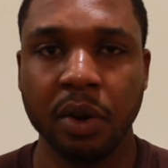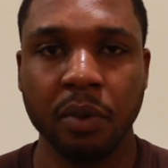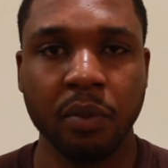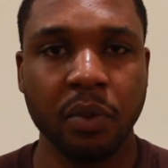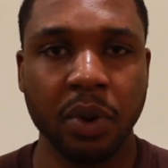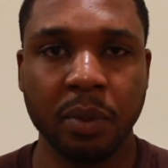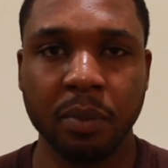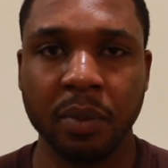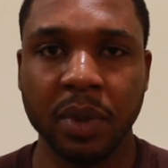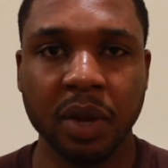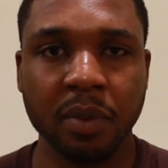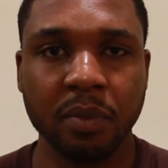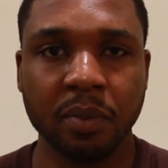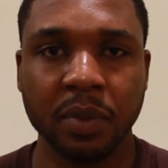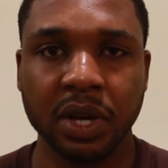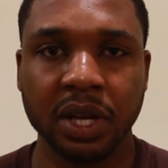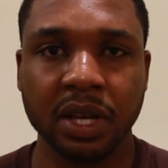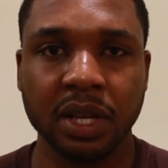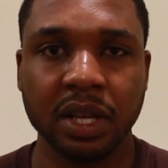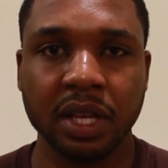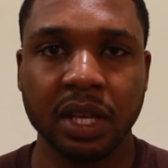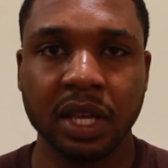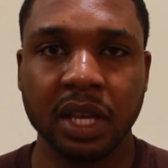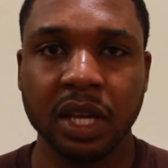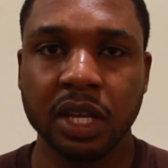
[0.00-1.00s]

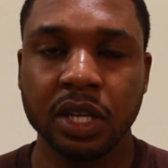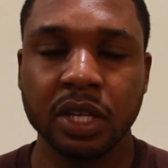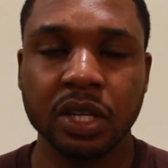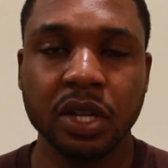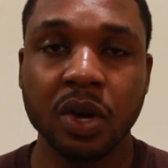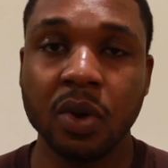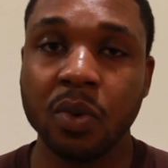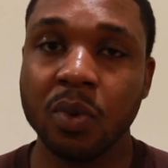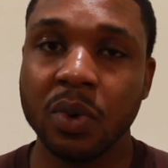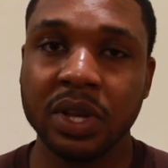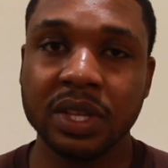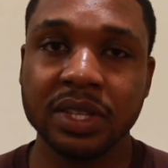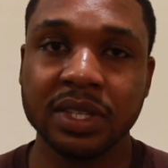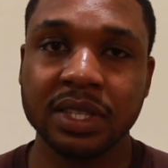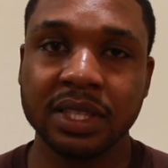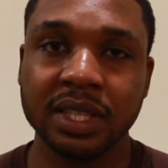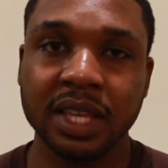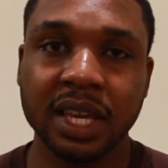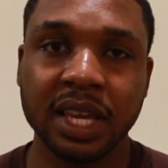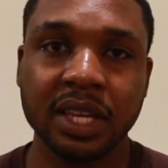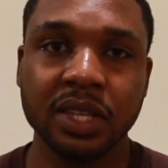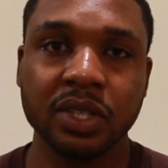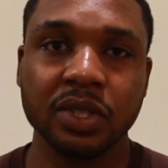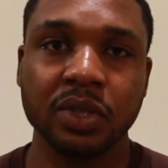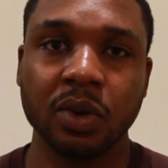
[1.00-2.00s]
Remember, no one
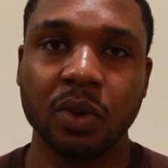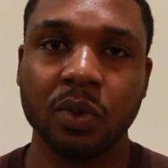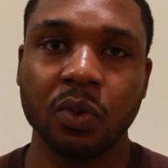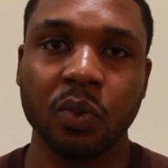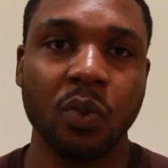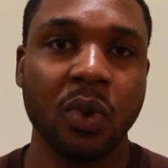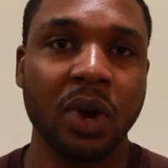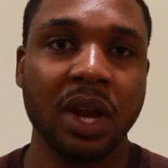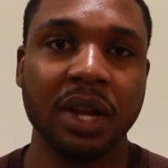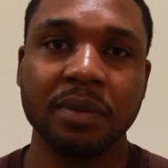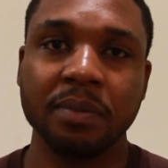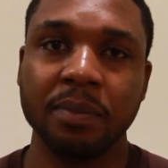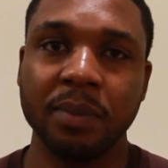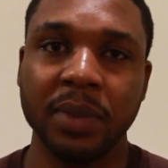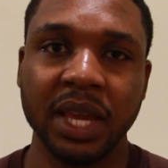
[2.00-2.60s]
stays on one